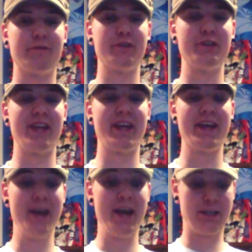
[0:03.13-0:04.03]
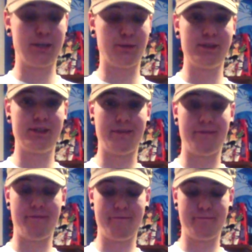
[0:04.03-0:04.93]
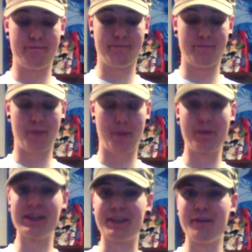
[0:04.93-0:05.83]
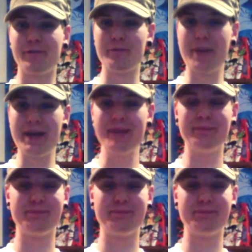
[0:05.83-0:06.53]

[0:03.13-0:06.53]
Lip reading: for you today. This one's a big deal for me,